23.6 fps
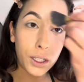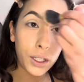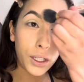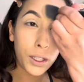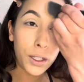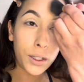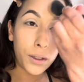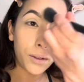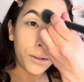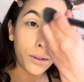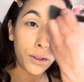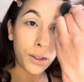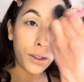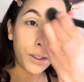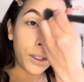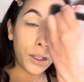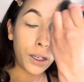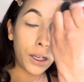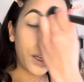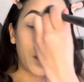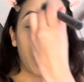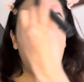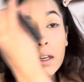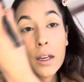you know?
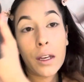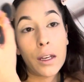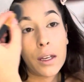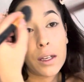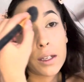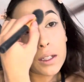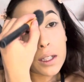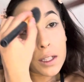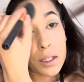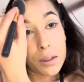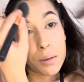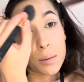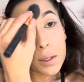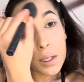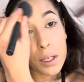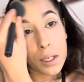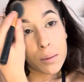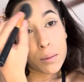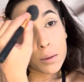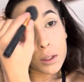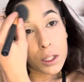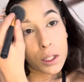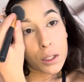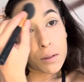That's what I'm
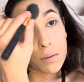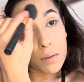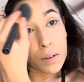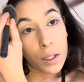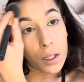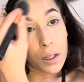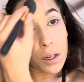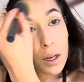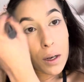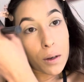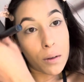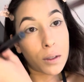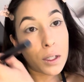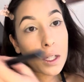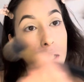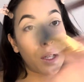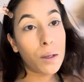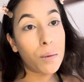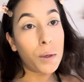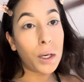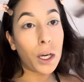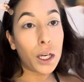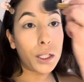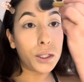trying to figure out. And then
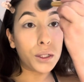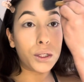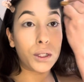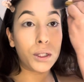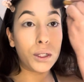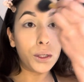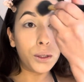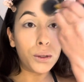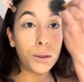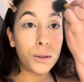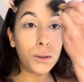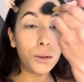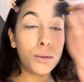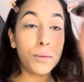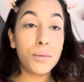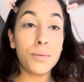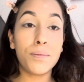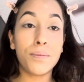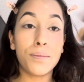when I do,